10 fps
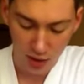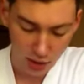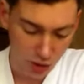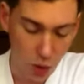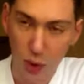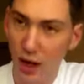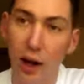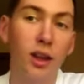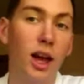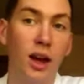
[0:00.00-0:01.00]
So we got
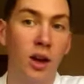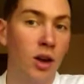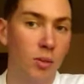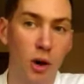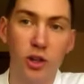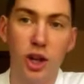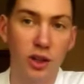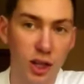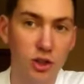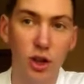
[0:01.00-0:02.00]
to let
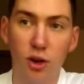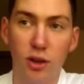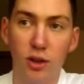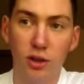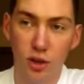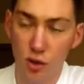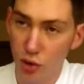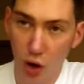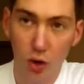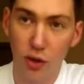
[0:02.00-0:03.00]
Marshawn Lynch go
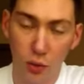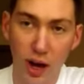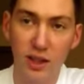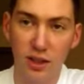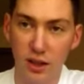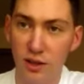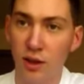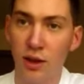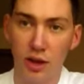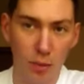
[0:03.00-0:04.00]
to the
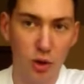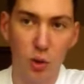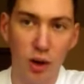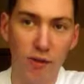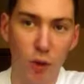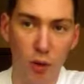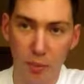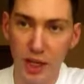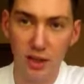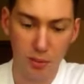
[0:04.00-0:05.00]
races, number 24,
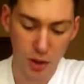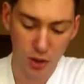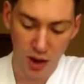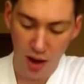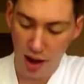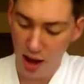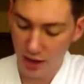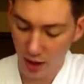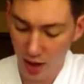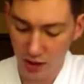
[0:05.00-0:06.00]
beast mode. And
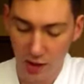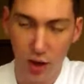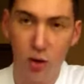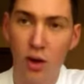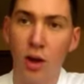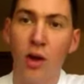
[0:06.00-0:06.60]
it also,